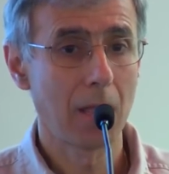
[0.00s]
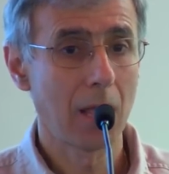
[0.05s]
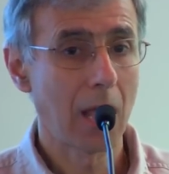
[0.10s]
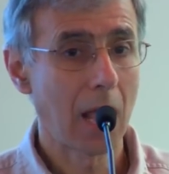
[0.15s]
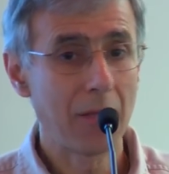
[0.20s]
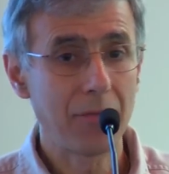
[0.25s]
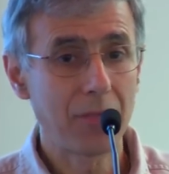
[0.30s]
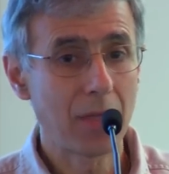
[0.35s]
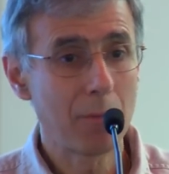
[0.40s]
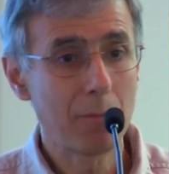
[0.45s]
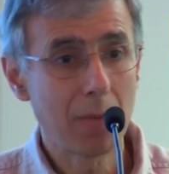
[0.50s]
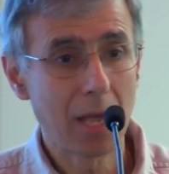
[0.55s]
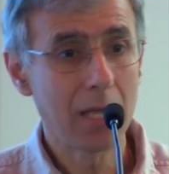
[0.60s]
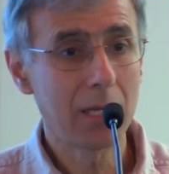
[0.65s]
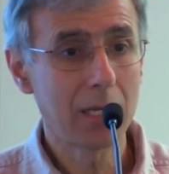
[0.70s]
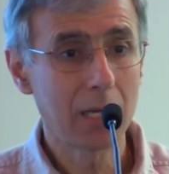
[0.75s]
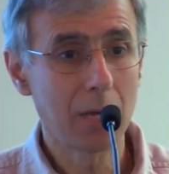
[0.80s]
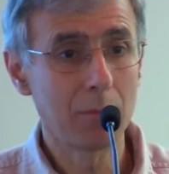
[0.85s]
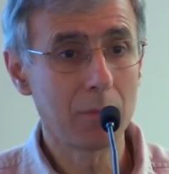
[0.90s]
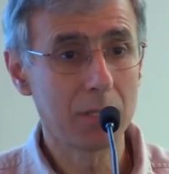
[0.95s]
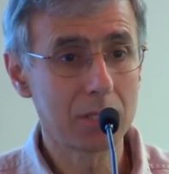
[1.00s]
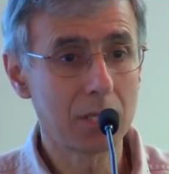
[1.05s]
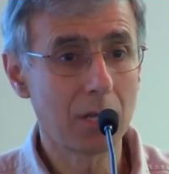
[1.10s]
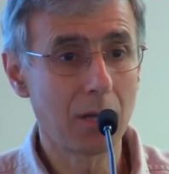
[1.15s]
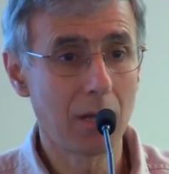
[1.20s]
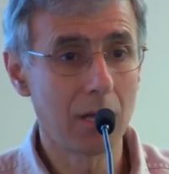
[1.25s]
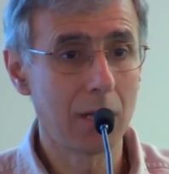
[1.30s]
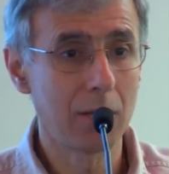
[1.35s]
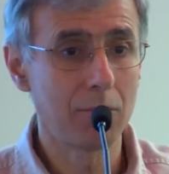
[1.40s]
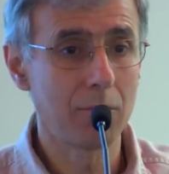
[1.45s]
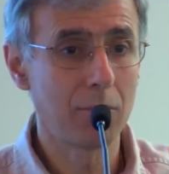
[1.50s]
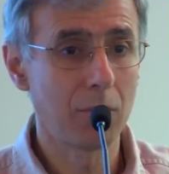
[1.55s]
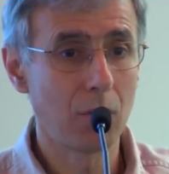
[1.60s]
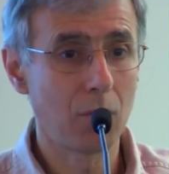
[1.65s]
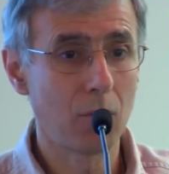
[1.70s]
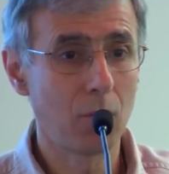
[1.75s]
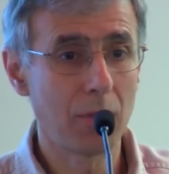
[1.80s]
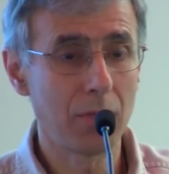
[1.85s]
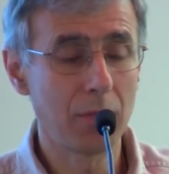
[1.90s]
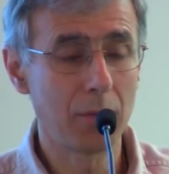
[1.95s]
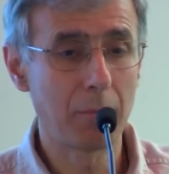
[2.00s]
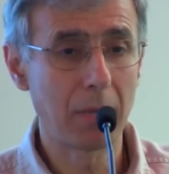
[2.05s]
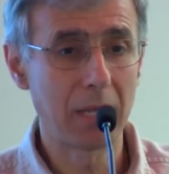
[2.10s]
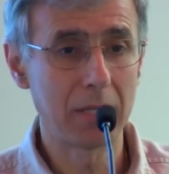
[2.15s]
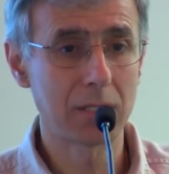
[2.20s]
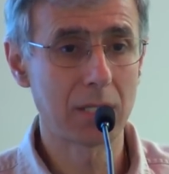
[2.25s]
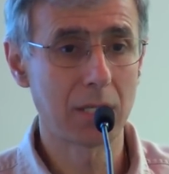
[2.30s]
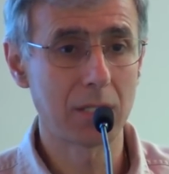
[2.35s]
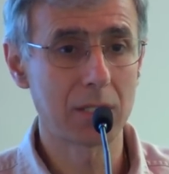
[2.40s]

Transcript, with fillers: And there may come a time when the basic